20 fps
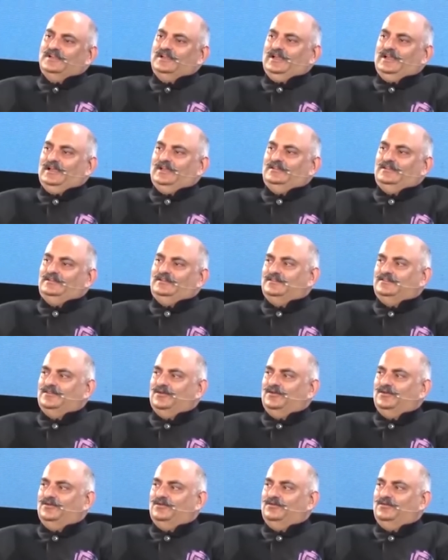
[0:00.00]
And
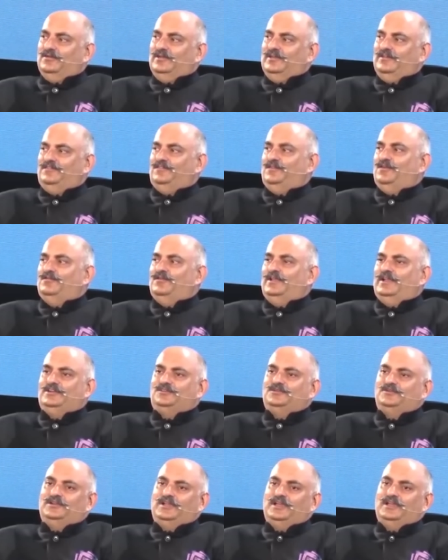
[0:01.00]
so, if you're
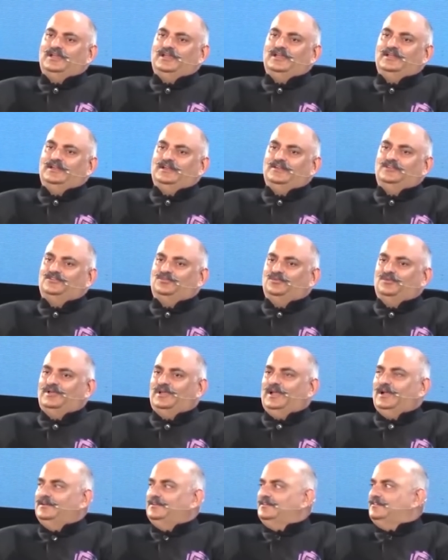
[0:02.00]
willing to dig in and
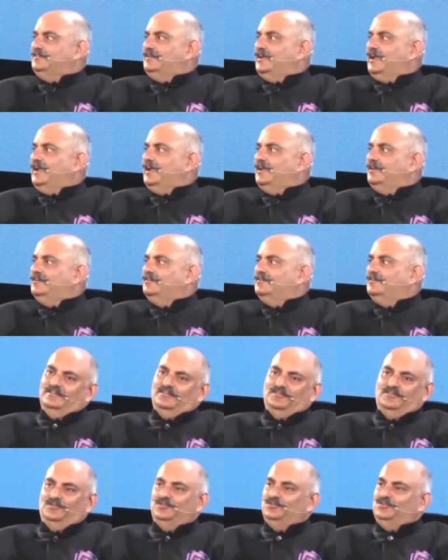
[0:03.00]
truly understand
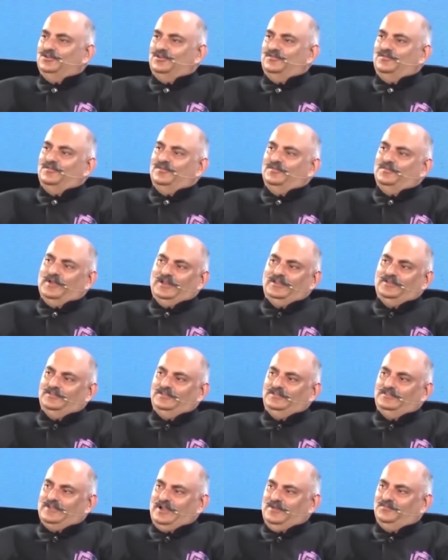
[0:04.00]
the future of many of
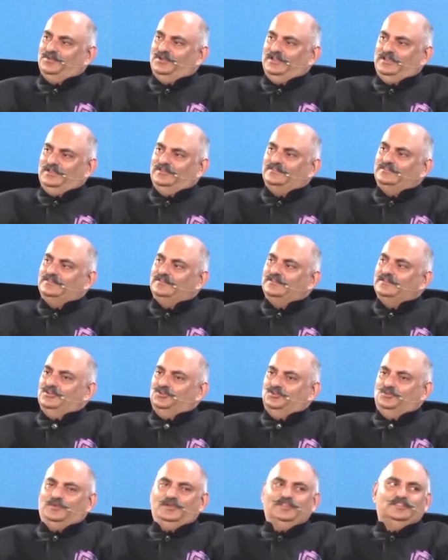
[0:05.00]
these companies,
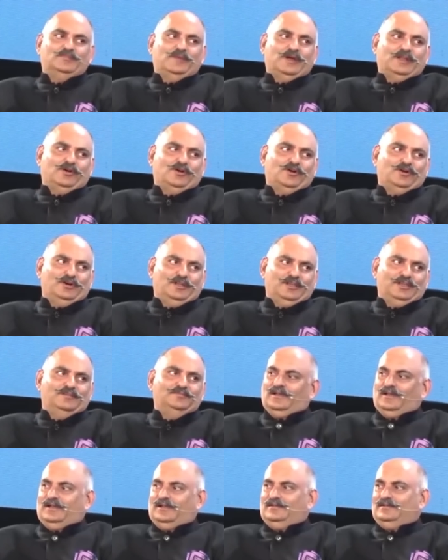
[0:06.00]
you'd be in the minority.
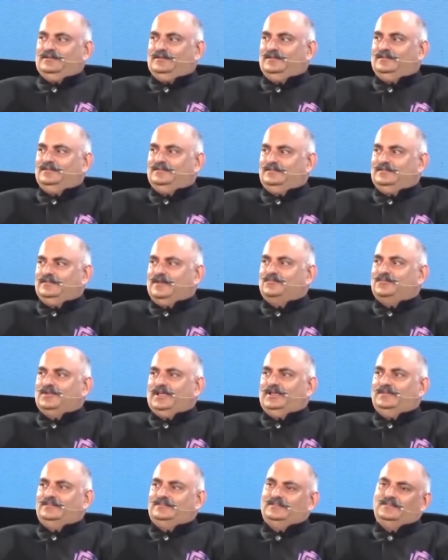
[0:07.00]
And in some
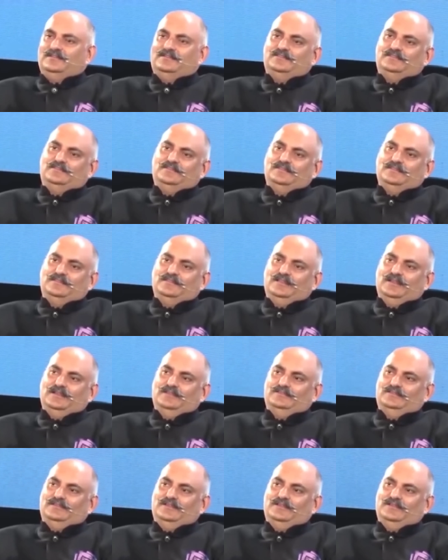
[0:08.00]
cases,
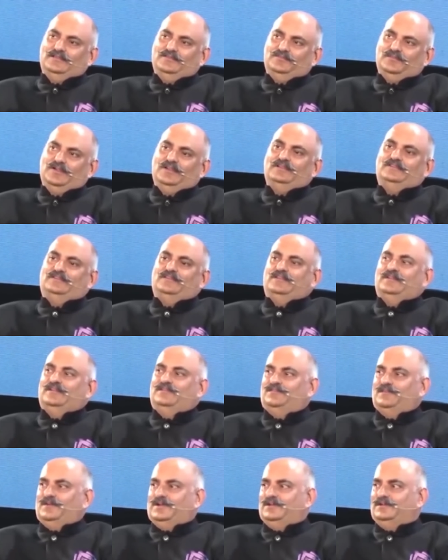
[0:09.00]
there's a very
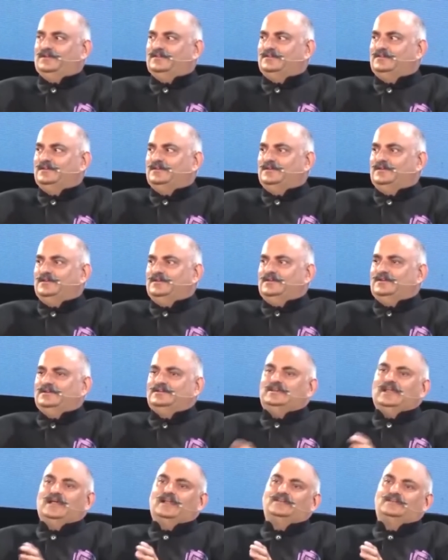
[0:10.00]
significant
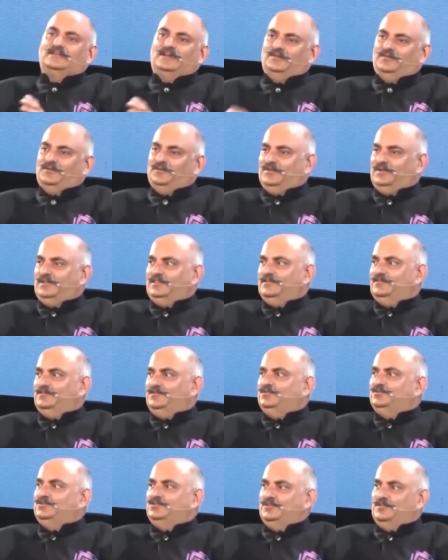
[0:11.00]
delta between the
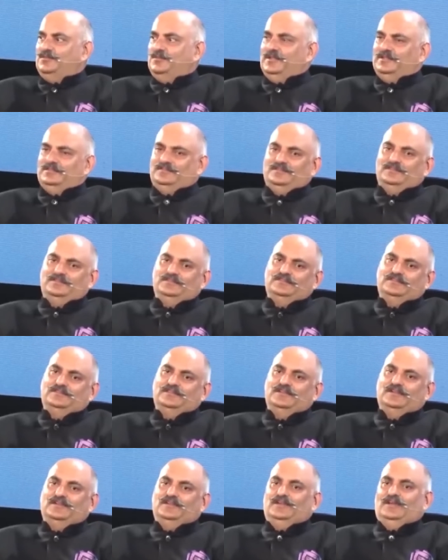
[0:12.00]
future of the business
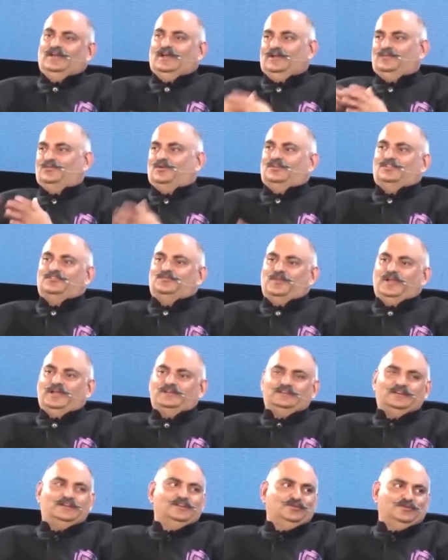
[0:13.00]
and what is
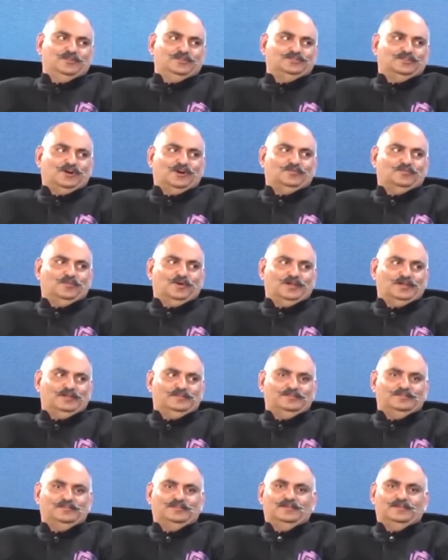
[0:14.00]
baked into the stock price.